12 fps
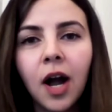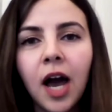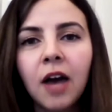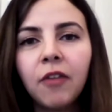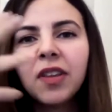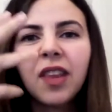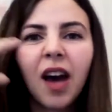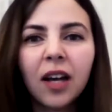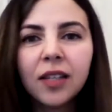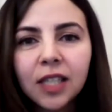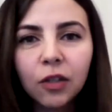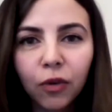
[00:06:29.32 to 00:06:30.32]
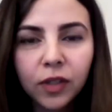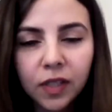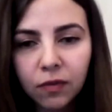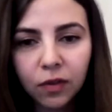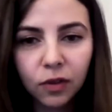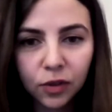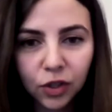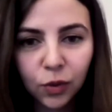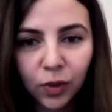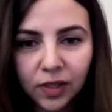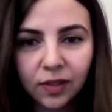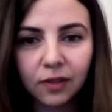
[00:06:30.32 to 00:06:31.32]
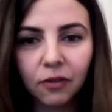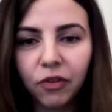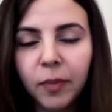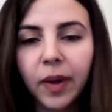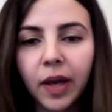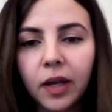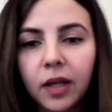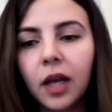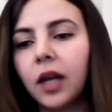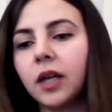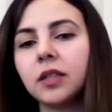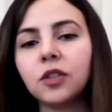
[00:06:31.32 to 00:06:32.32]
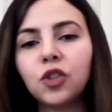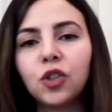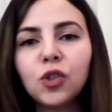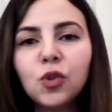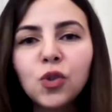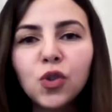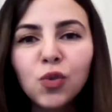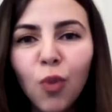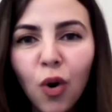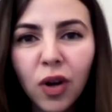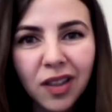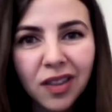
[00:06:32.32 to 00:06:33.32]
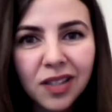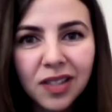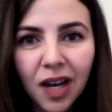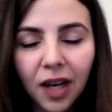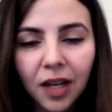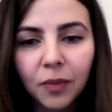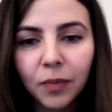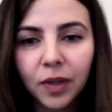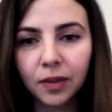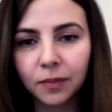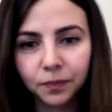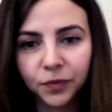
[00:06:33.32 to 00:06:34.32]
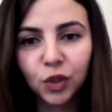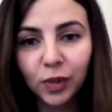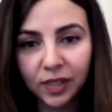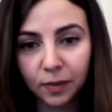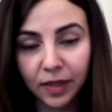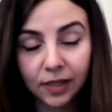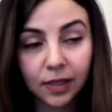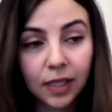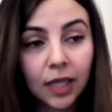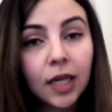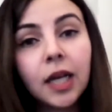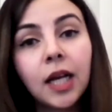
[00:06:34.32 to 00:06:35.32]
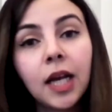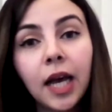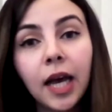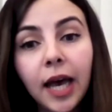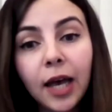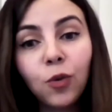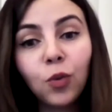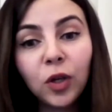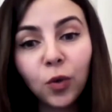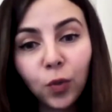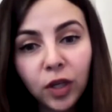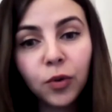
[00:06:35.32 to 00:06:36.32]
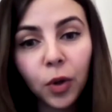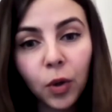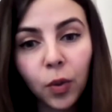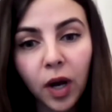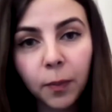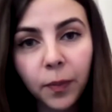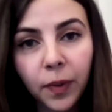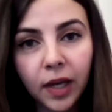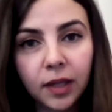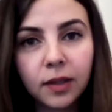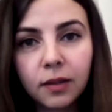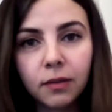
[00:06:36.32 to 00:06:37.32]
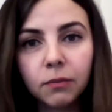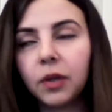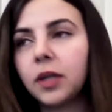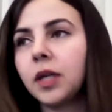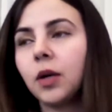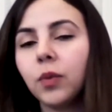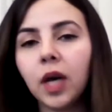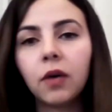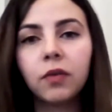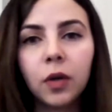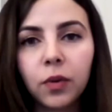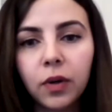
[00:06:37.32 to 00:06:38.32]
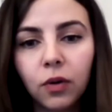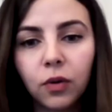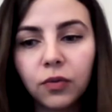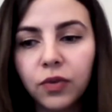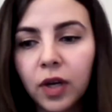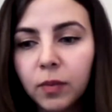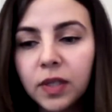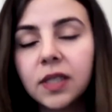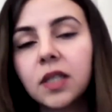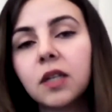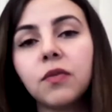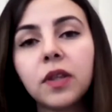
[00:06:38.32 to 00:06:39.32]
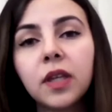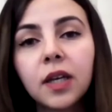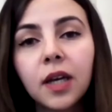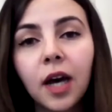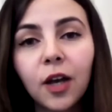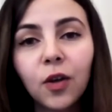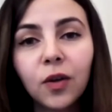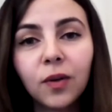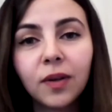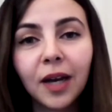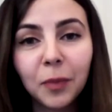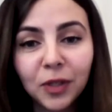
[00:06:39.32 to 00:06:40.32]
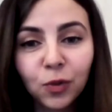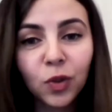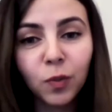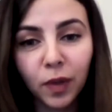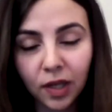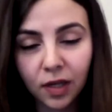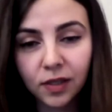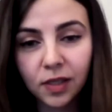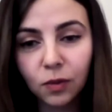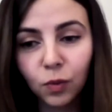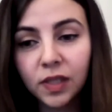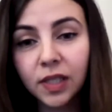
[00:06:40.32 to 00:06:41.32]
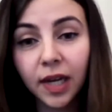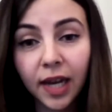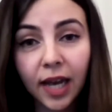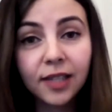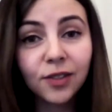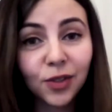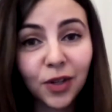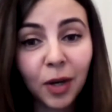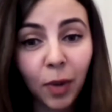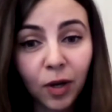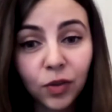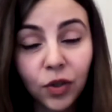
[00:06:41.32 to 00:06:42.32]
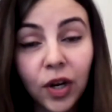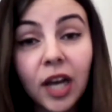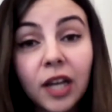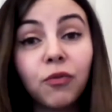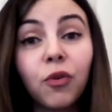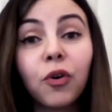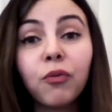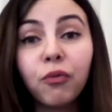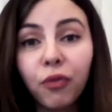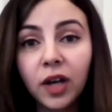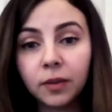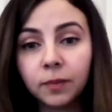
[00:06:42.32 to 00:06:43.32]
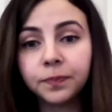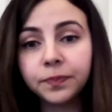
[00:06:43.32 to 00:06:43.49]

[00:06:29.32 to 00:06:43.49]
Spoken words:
having that husky voice, even though she was female, and she used to smoke at the time, and she was a mess. And when we grow up, and right now we have our own families and everything, I met with my cousin once, and I asked her about her, and for fun,